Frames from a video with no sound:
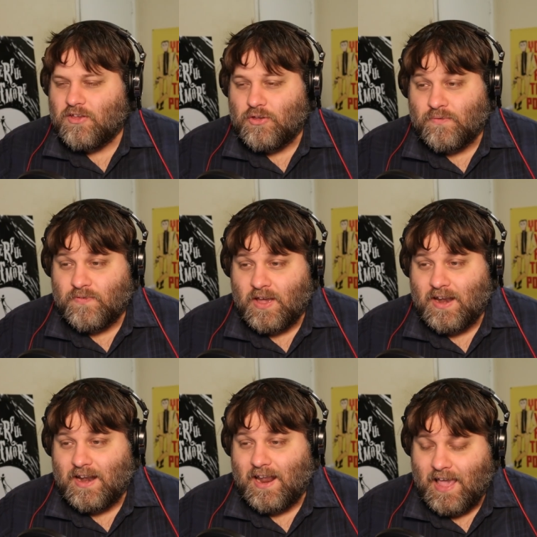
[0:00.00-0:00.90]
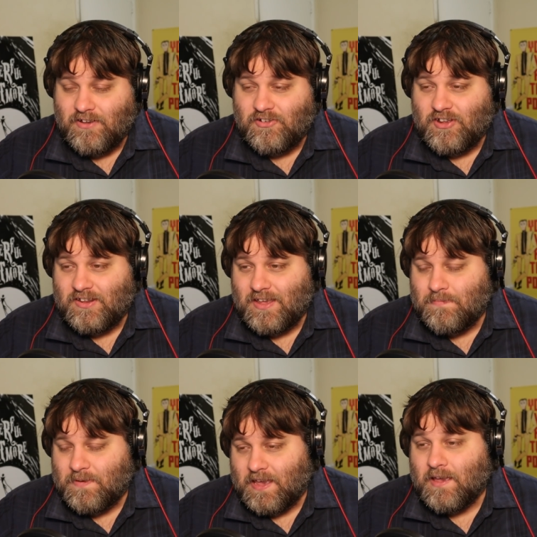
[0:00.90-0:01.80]
You can find it at
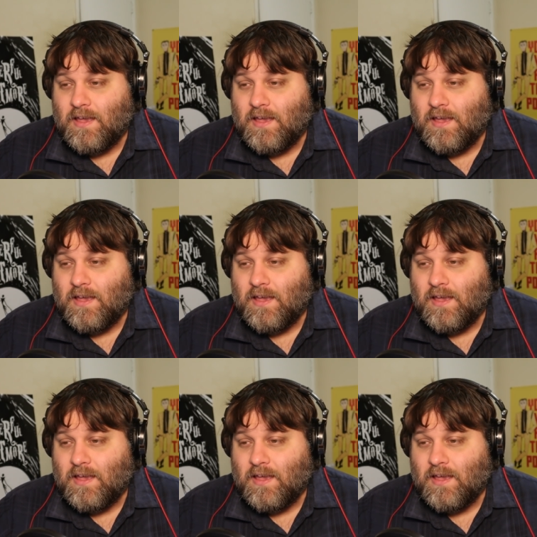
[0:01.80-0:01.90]
http